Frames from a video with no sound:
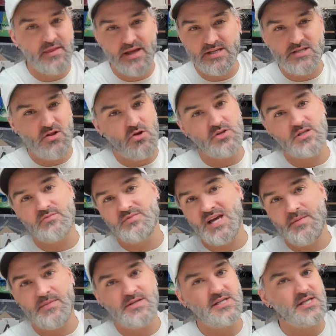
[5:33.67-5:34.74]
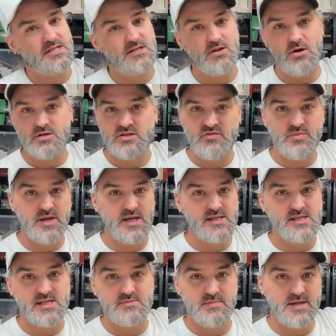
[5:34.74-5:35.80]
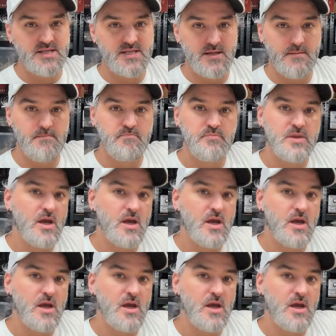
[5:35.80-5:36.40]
There's lots of damages, lots of pieces missing.